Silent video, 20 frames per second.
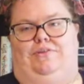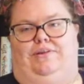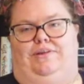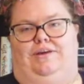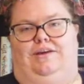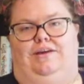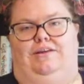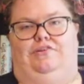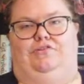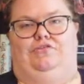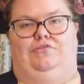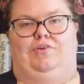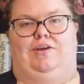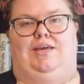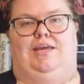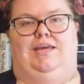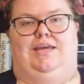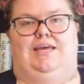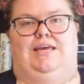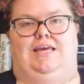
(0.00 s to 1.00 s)
of the
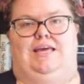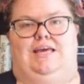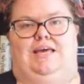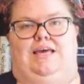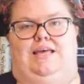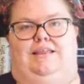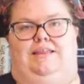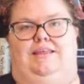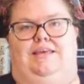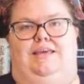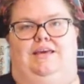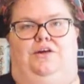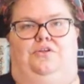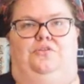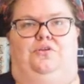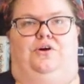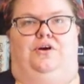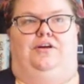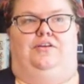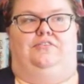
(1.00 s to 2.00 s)
country, see a
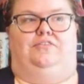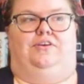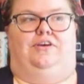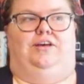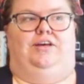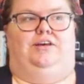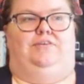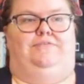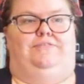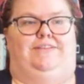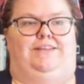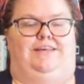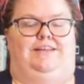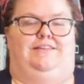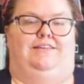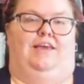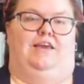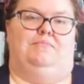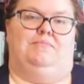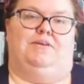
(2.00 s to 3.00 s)
lot of the
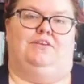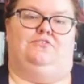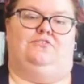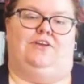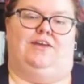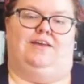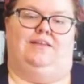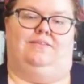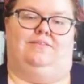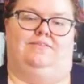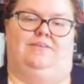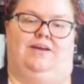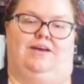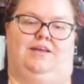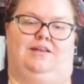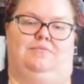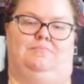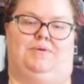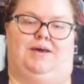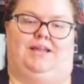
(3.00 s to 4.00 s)
damage that is
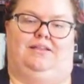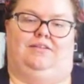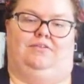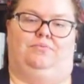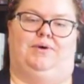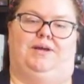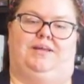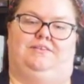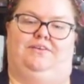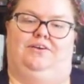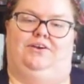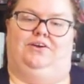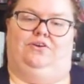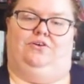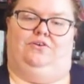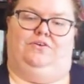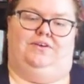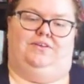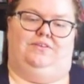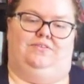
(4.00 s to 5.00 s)
done by this white
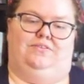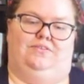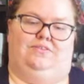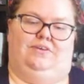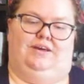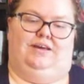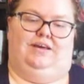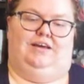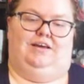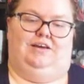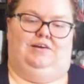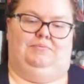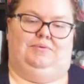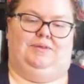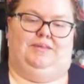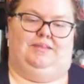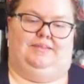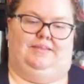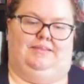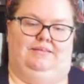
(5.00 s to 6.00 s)
terrorist,
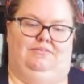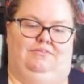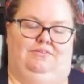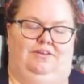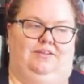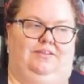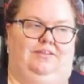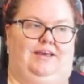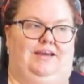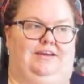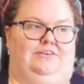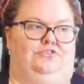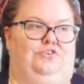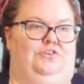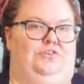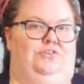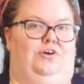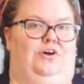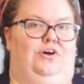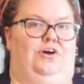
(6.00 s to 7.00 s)
is
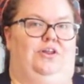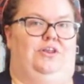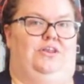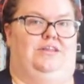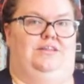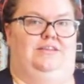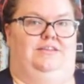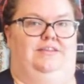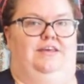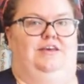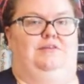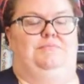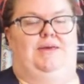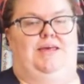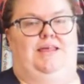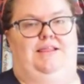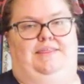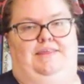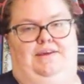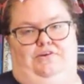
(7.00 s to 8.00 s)
actions on them
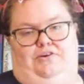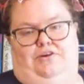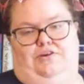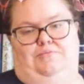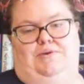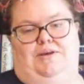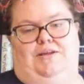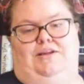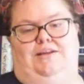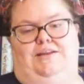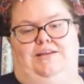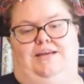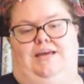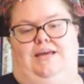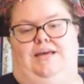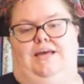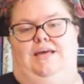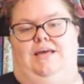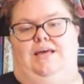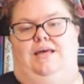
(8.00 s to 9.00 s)
and their
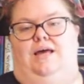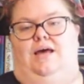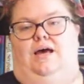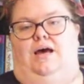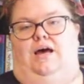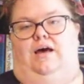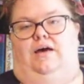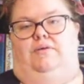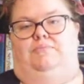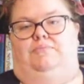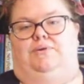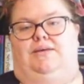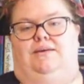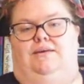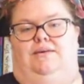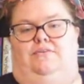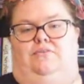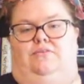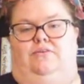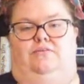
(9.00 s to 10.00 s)
community,
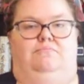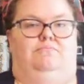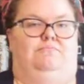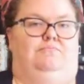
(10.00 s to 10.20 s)
because